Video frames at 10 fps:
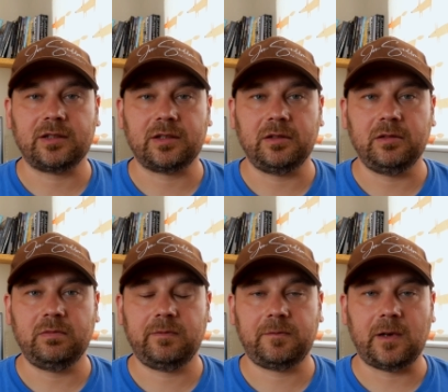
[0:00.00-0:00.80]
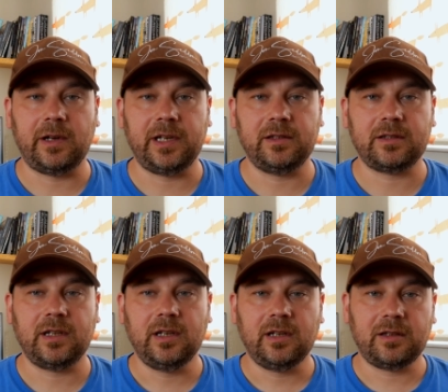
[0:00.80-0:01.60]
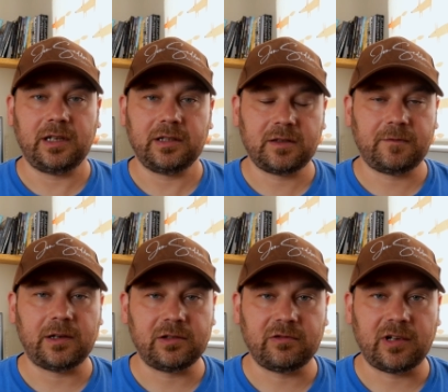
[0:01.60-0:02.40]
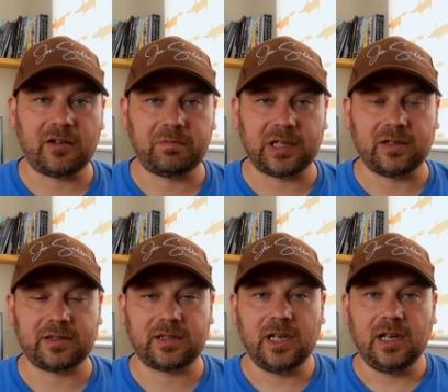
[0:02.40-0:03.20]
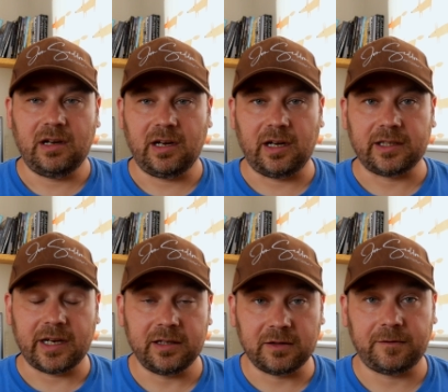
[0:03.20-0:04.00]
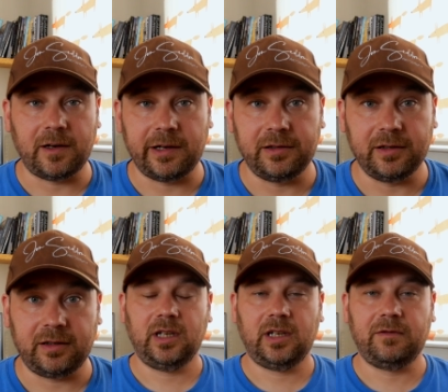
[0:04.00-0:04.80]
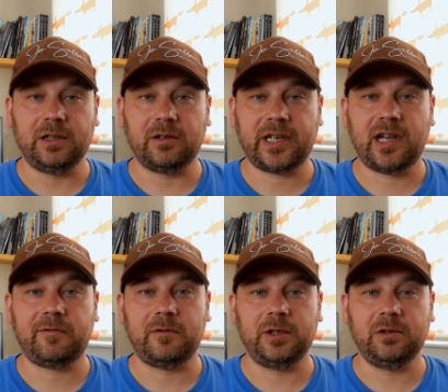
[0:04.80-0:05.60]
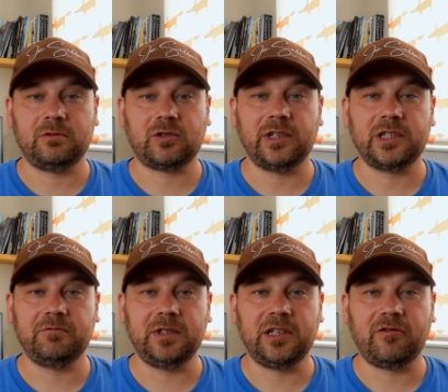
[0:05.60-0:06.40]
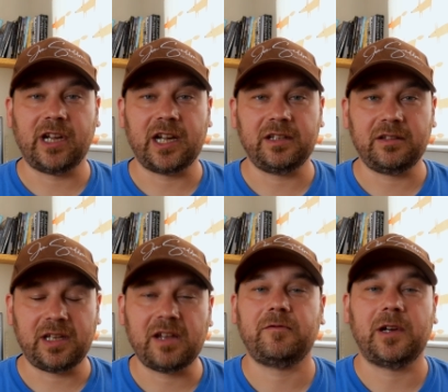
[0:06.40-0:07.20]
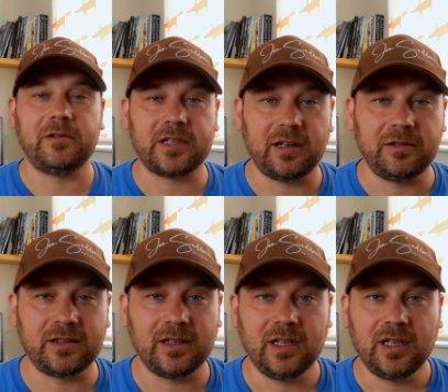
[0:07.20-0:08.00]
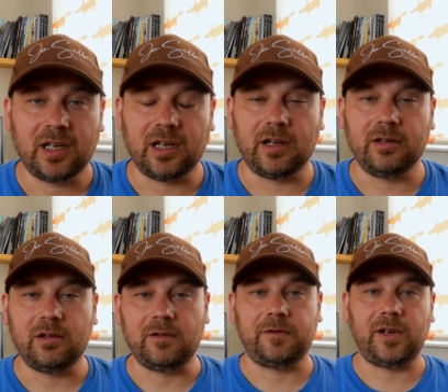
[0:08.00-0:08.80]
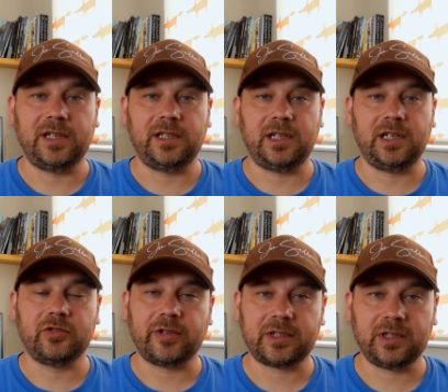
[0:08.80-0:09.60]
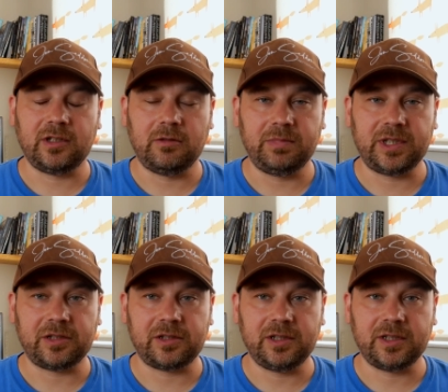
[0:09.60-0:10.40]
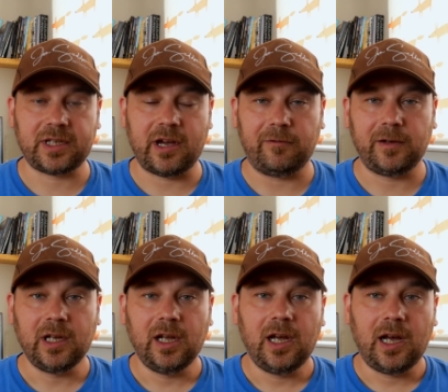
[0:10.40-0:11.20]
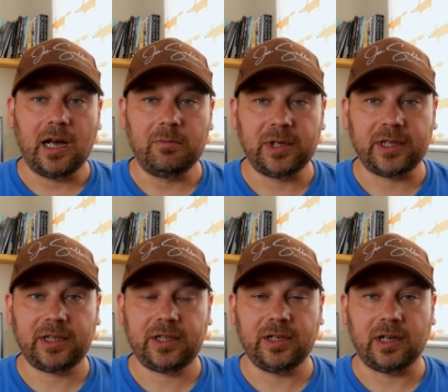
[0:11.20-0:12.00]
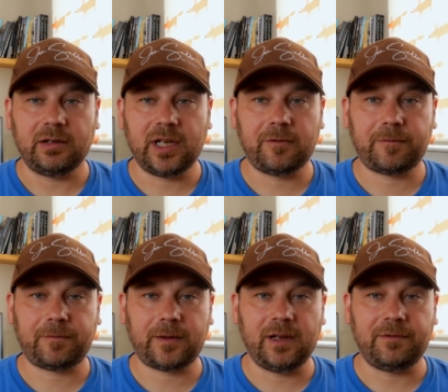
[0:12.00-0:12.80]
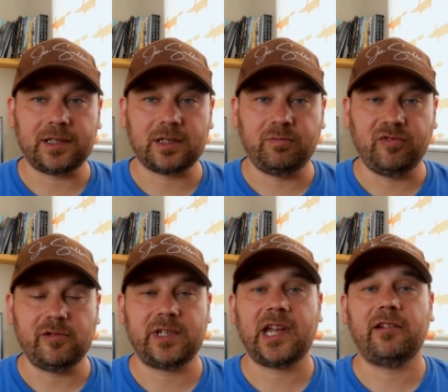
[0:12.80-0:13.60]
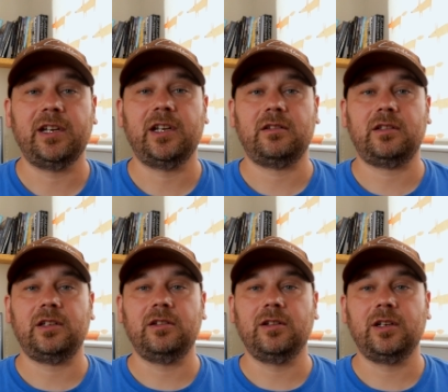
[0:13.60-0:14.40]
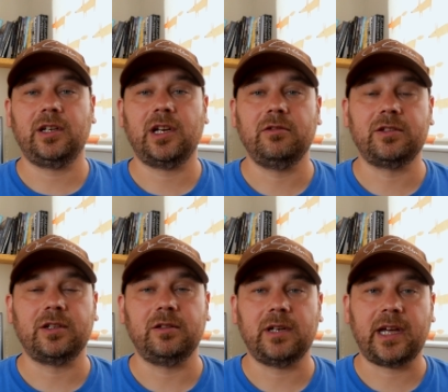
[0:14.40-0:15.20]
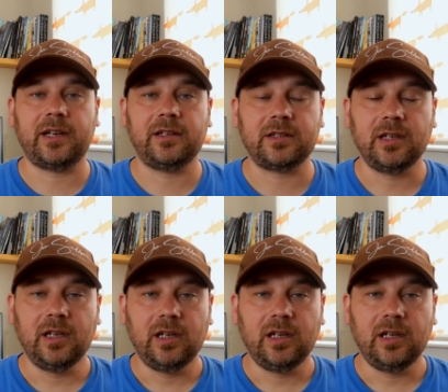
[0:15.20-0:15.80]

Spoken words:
to find things to photograph, because I tend to find that if you're not careful, you're trying to recreate their photos and not finding interesting compositions yourself. But if it's a broad area that you're going to go to and